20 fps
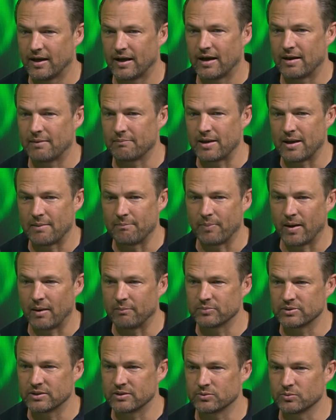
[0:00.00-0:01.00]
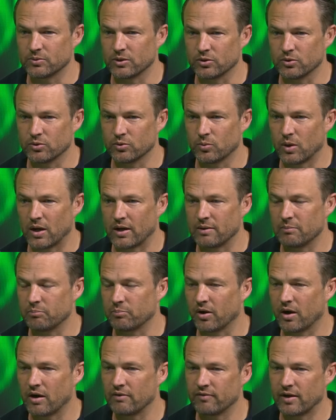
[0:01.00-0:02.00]
and bumped into a good one in
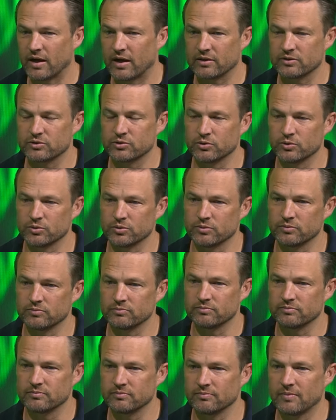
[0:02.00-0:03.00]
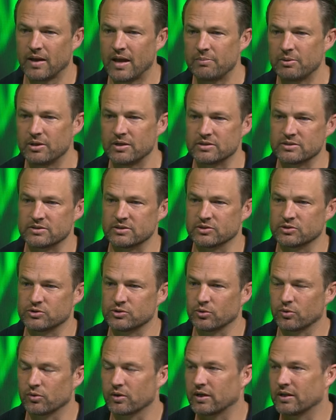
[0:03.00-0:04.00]
Bivark too. Maybe is the
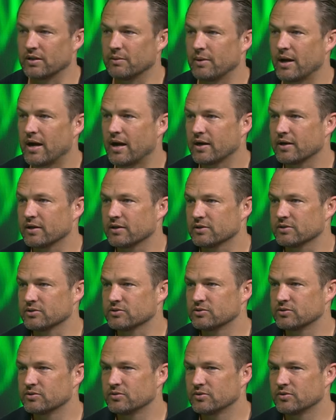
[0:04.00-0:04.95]
story in the market, because